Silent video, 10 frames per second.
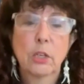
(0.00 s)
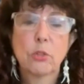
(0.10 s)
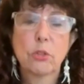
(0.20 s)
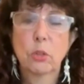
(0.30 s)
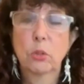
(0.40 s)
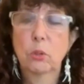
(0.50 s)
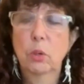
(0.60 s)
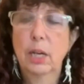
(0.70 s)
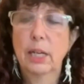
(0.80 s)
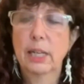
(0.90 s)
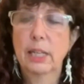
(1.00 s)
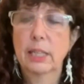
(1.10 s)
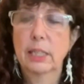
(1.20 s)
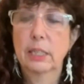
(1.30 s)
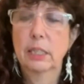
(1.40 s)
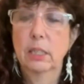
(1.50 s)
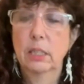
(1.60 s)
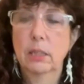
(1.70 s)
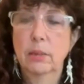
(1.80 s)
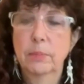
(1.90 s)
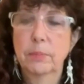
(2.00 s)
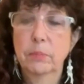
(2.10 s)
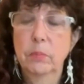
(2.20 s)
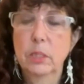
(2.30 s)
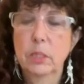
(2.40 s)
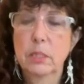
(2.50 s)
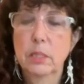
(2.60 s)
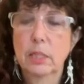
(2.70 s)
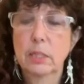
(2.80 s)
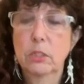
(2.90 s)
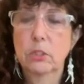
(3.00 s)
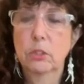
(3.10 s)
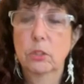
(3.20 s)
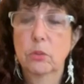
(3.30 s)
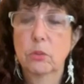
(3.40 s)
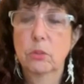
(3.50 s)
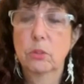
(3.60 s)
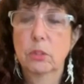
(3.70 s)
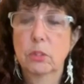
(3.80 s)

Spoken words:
So I decided to use